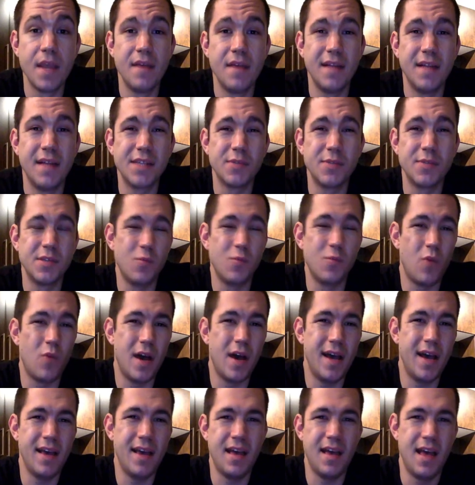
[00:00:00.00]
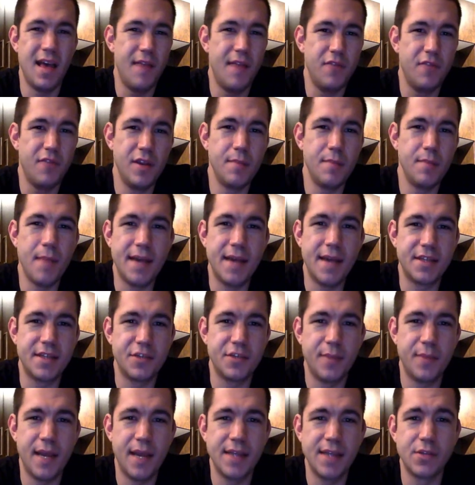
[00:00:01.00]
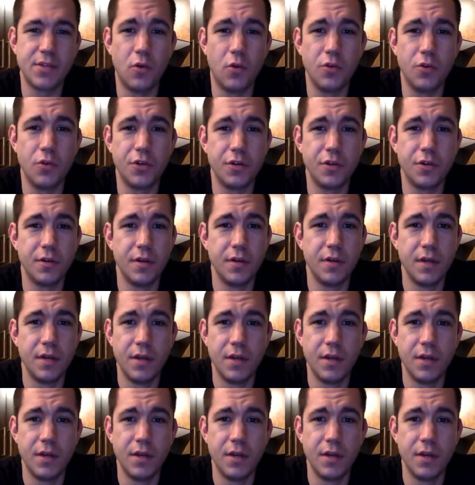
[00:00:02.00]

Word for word: That's the reason why every master pass holder